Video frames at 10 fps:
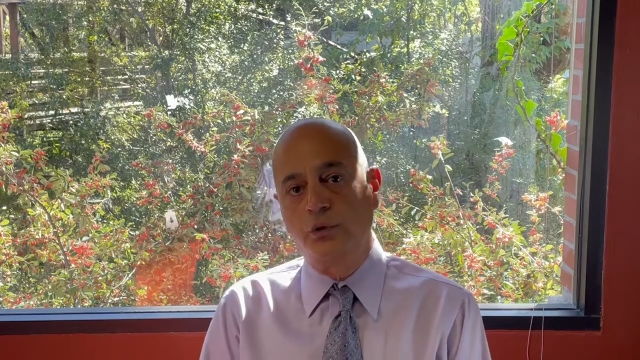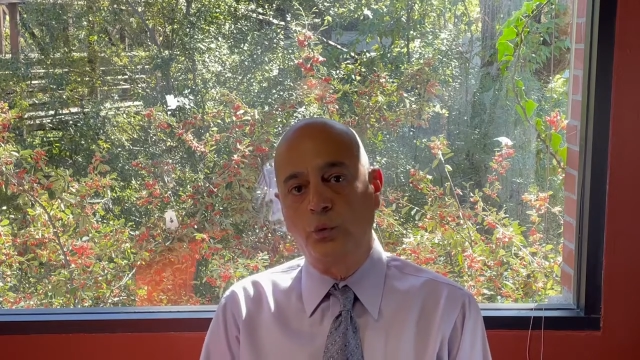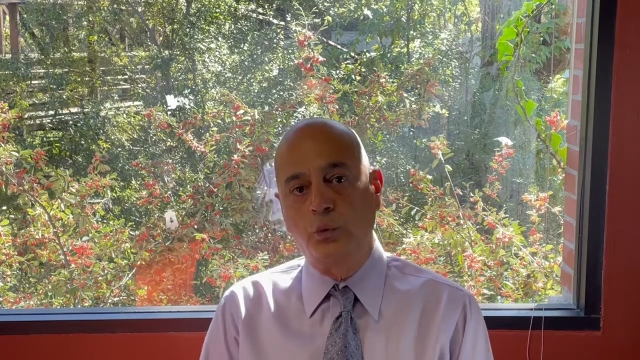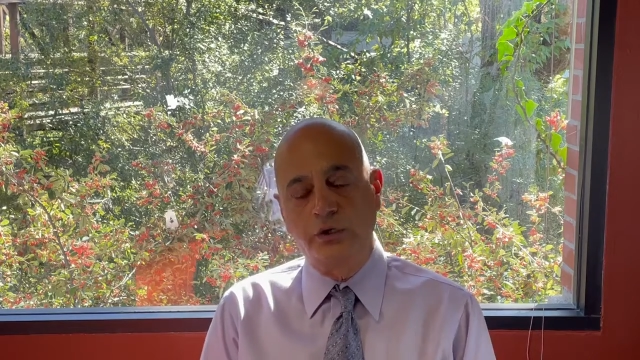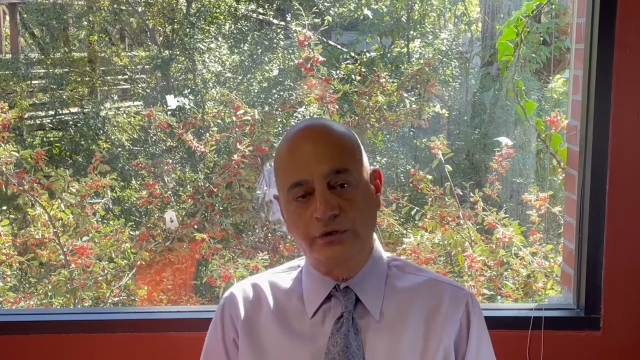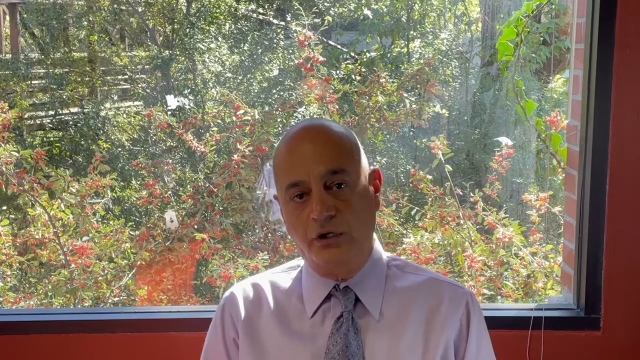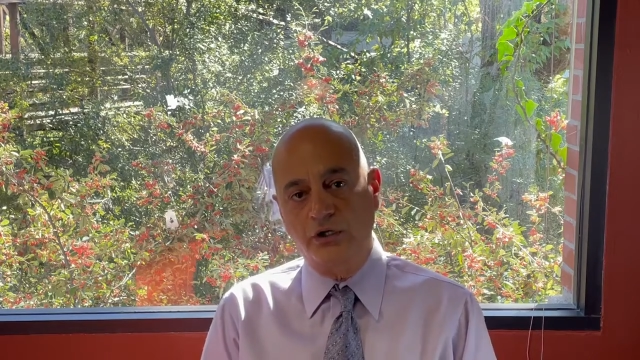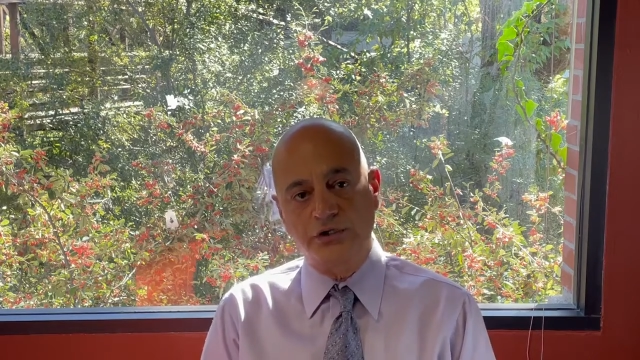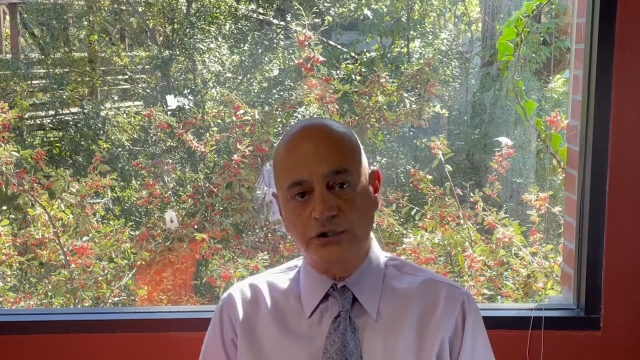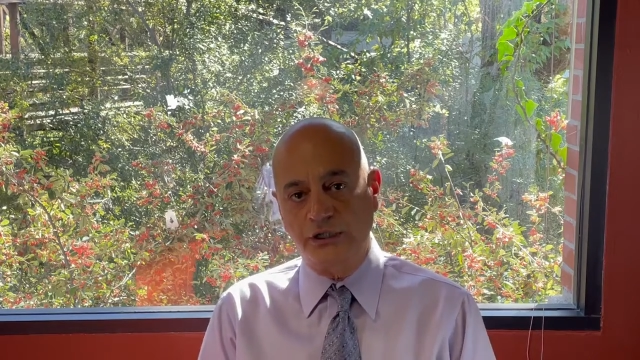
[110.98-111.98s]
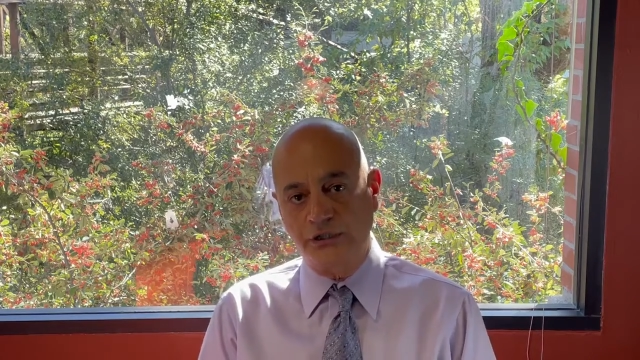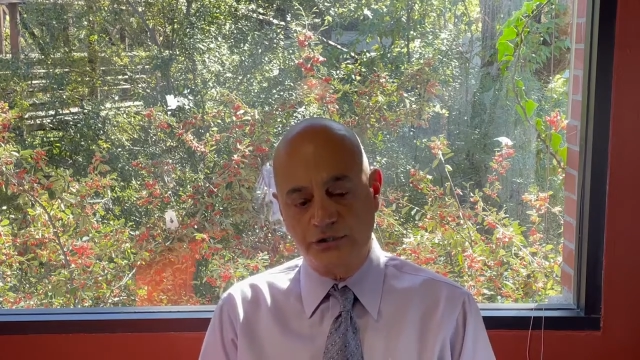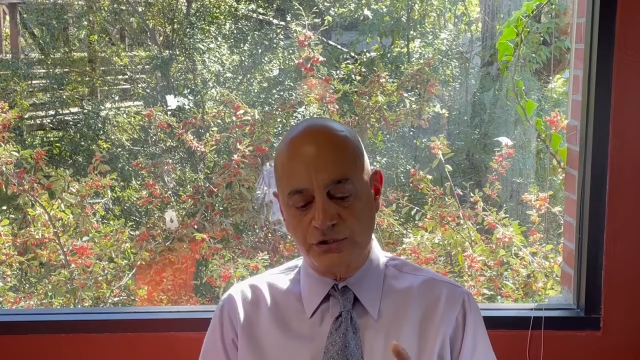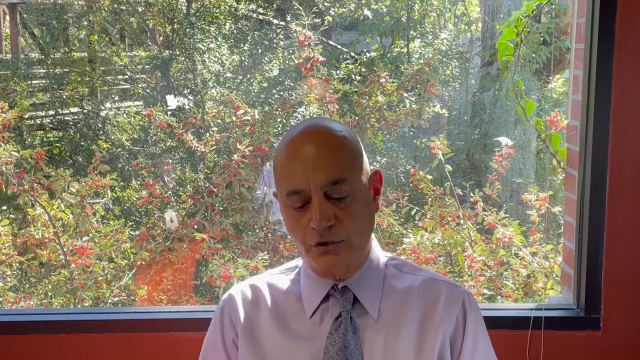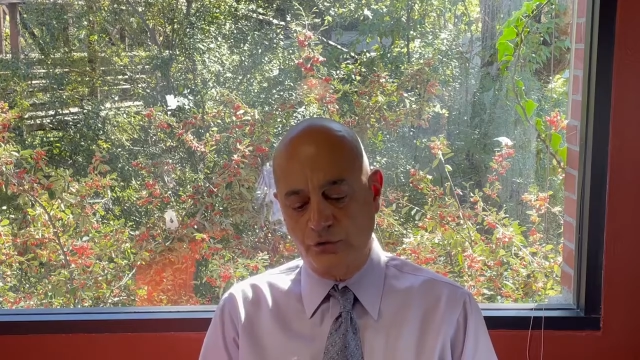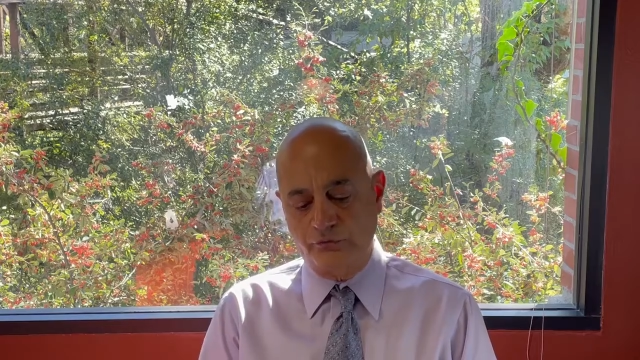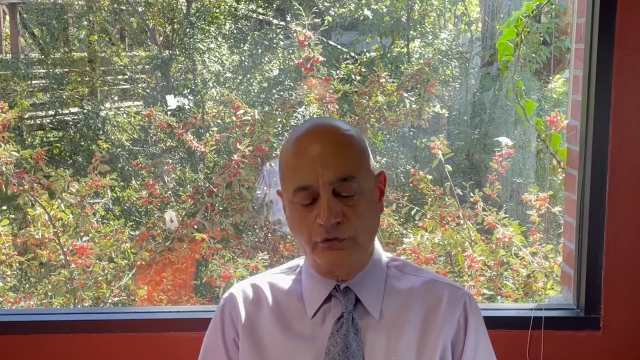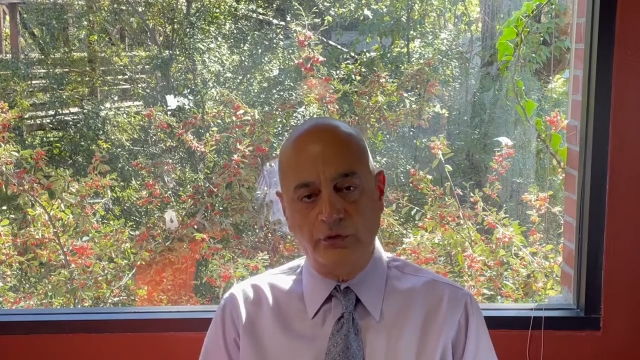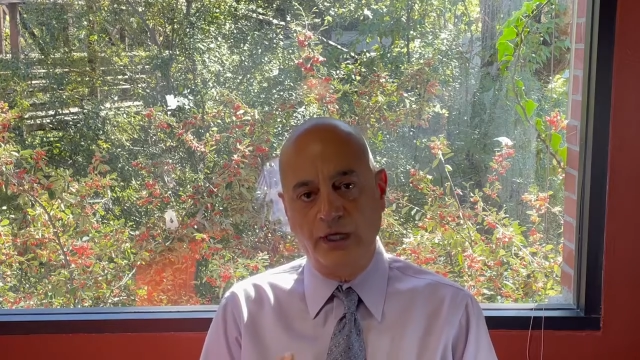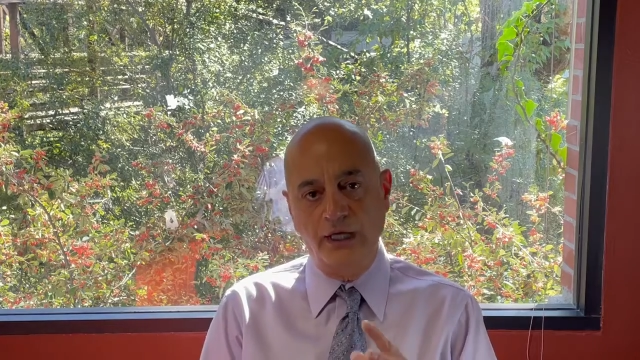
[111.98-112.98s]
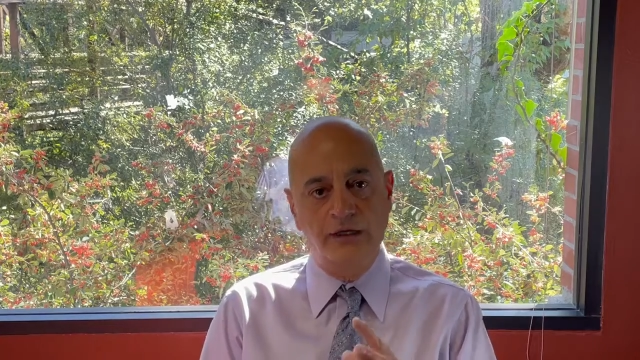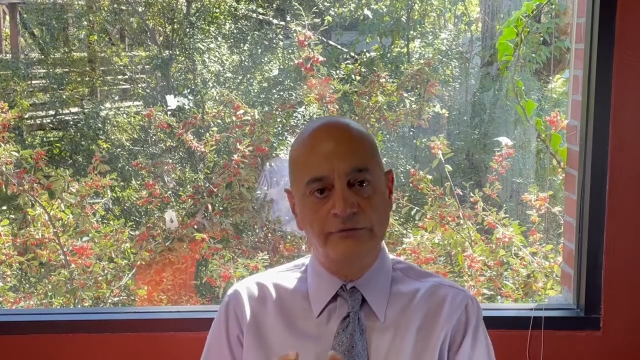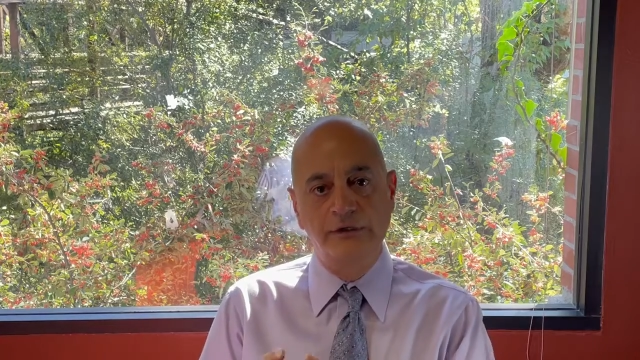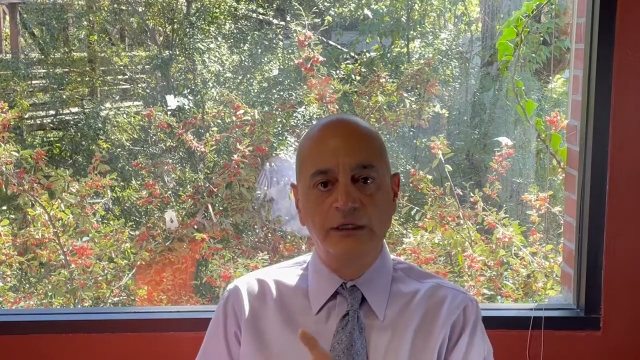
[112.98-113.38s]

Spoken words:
with arginine. So if you have